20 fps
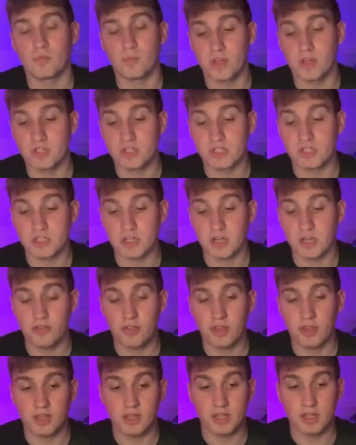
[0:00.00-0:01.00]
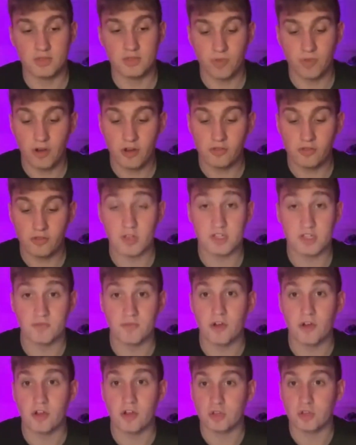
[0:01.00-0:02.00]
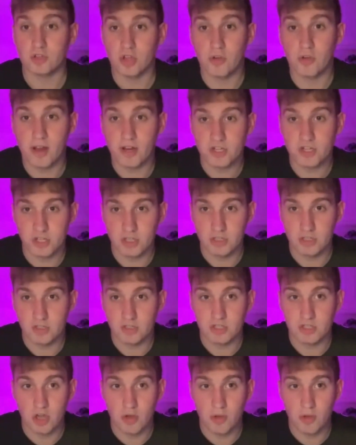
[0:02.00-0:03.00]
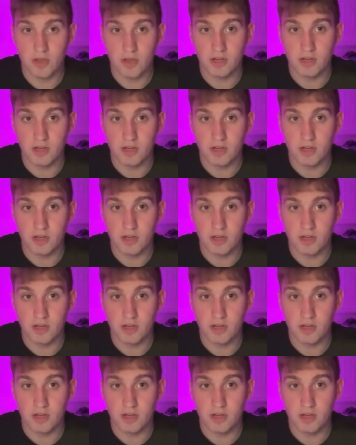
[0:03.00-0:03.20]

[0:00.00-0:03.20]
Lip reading: which I think is a very good direction to go in.